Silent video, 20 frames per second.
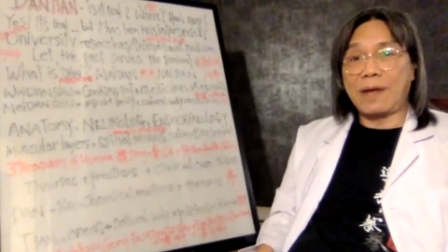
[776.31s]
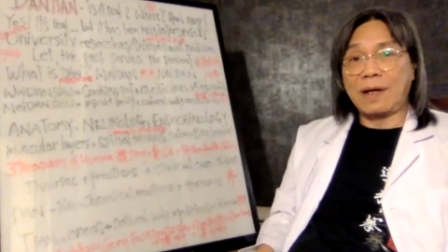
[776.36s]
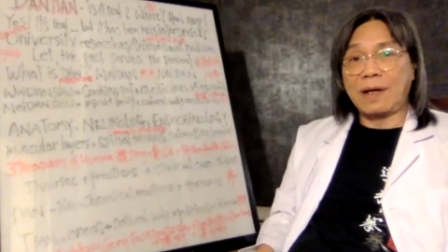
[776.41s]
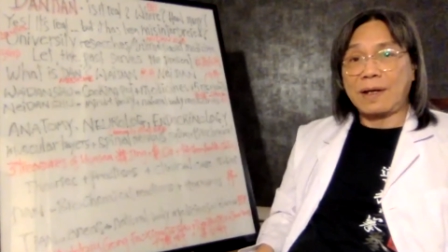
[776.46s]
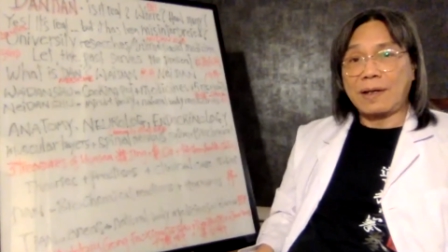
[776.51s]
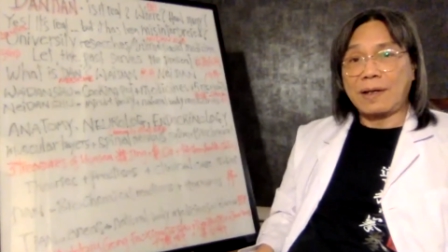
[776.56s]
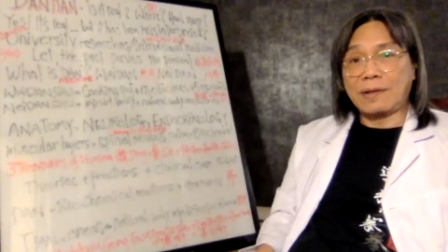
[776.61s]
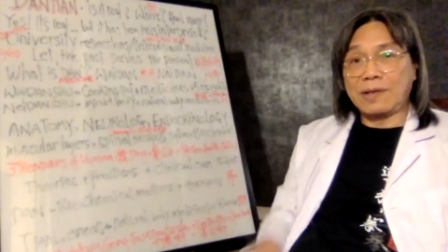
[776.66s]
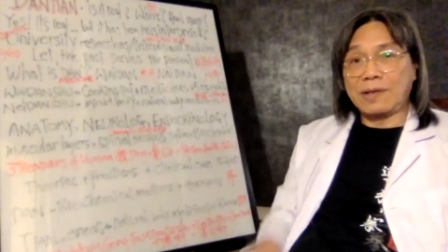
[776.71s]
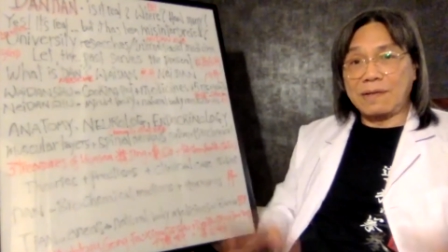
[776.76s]

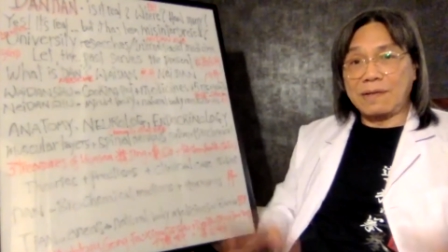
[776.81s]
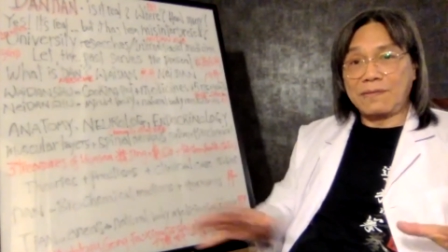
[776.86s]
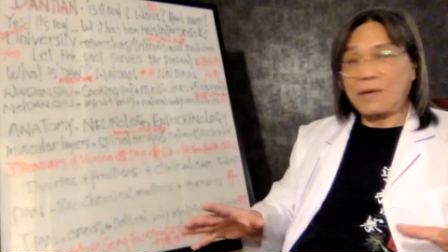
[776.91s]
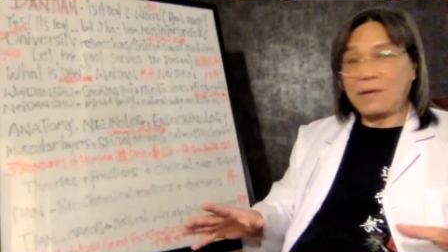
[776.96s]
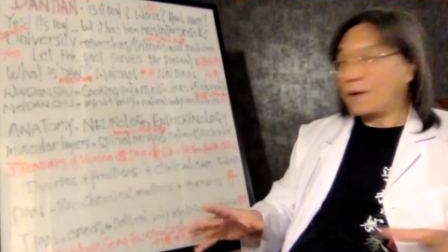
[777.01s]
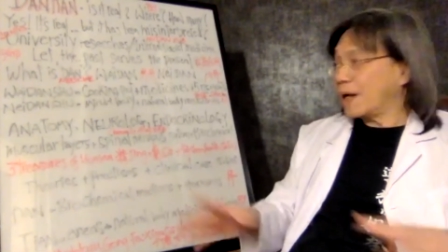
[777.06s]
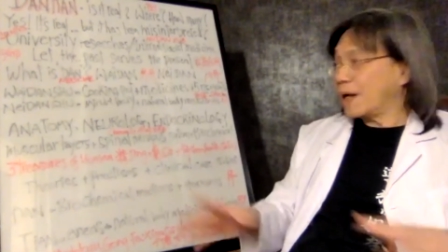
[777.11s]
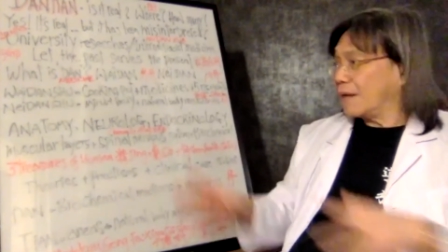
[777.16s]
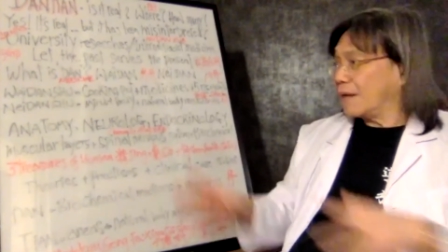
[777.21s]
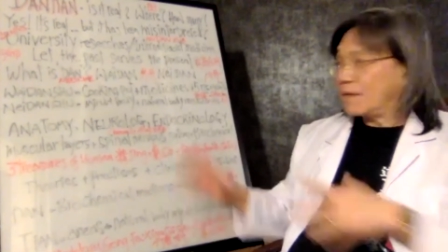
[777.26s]
Because if not,
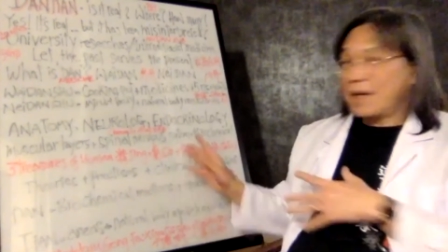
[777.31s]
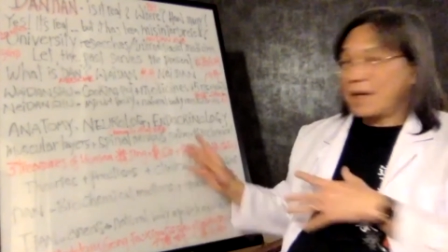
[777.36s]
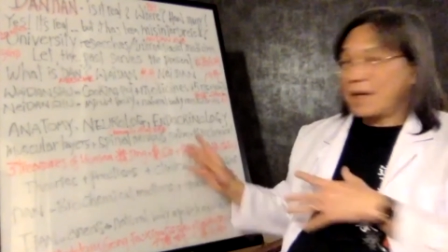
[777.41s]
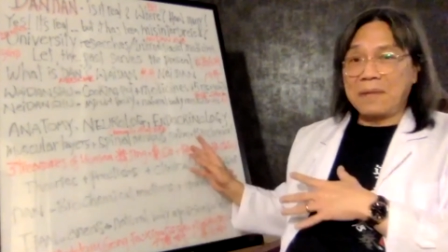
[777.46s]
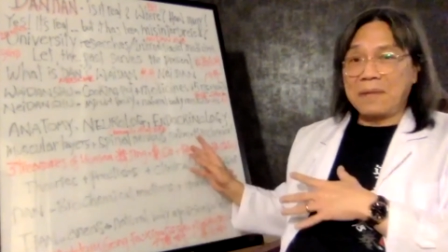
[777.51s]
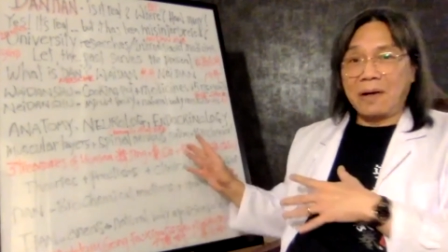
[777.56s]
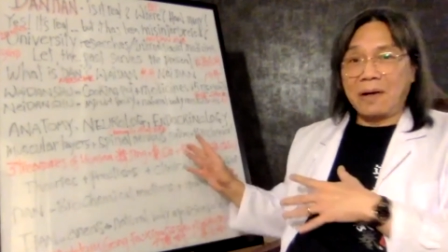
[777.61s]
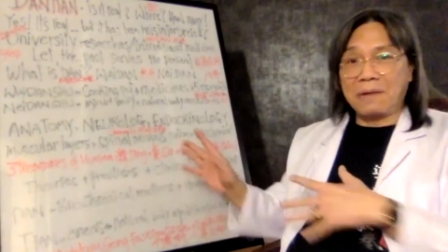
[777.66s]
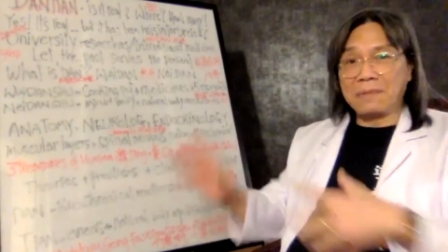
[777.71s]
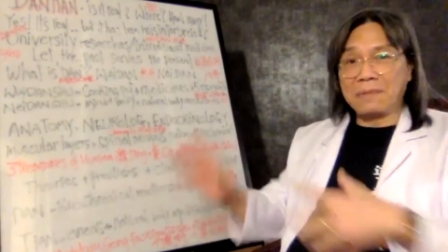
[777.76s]
I've done my
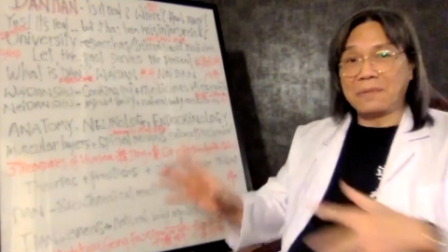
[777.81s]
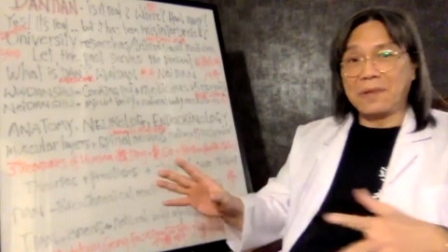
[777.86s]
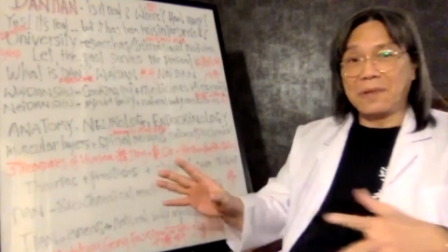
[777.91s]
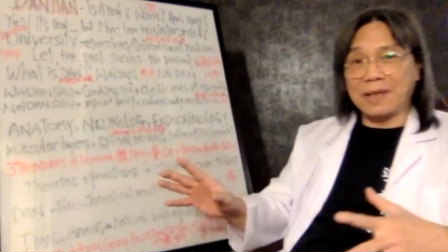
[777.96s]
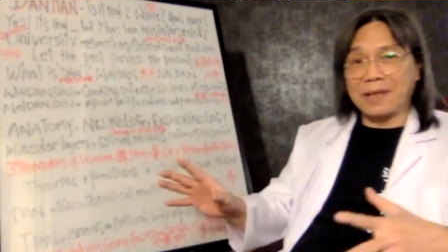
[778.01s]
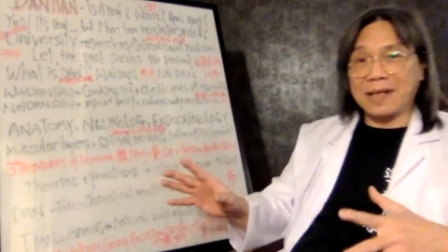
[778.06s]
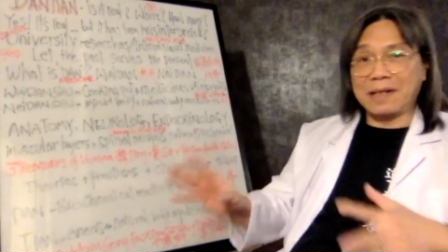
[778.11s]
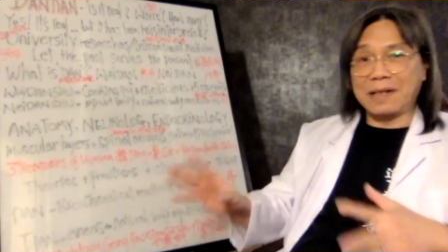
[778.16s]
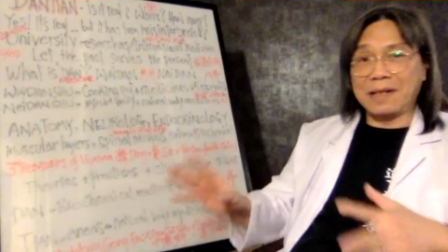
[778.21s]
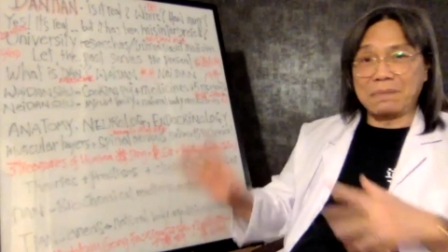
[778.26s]
homework.
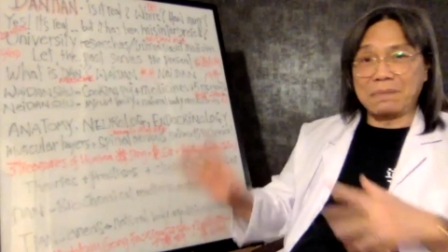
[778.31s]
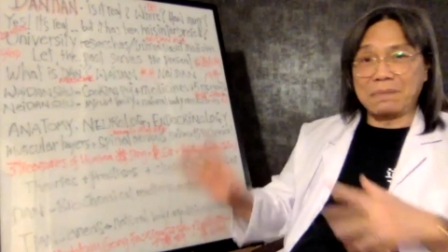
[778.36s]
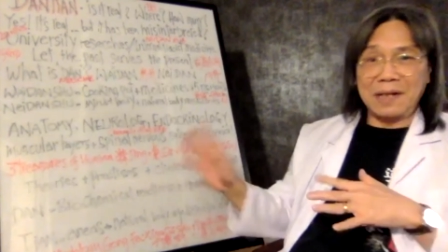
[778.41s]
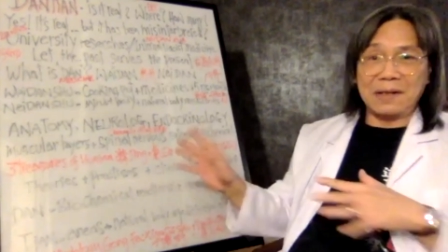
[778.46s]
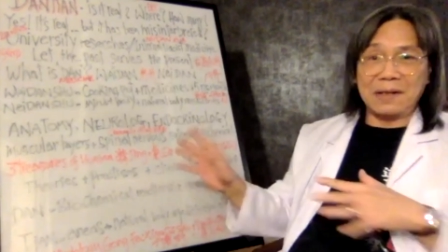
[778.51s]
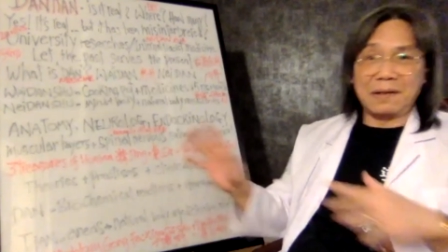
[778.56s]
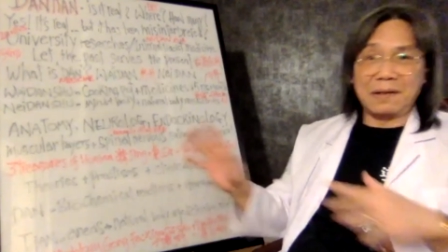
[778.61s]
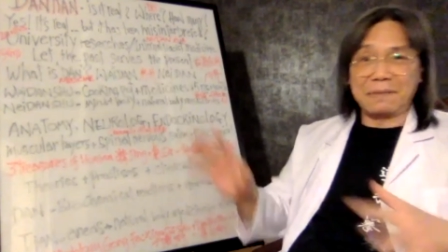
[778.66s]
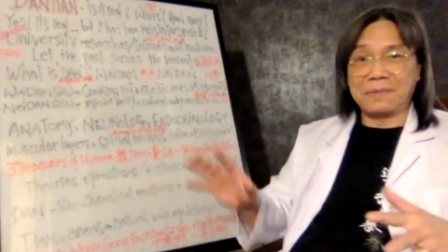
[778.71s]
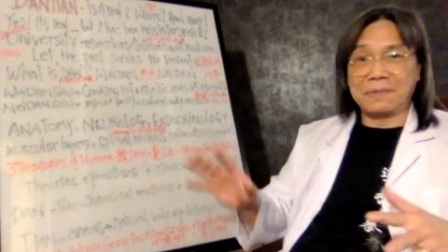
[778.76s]
I got plenty of
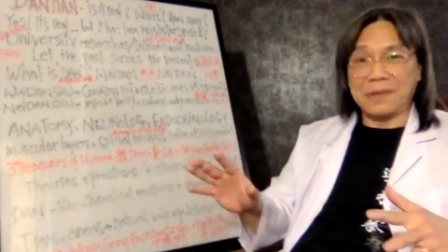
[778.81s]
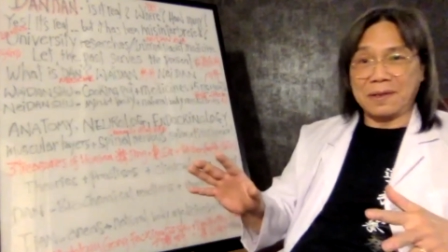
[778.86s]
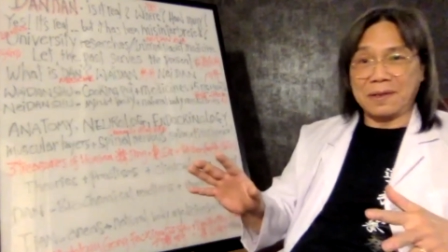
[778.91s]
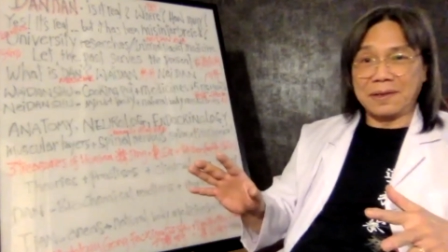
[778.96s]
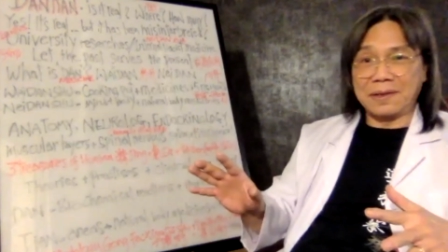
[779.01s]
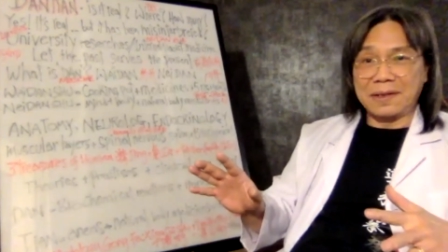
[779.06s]
homework.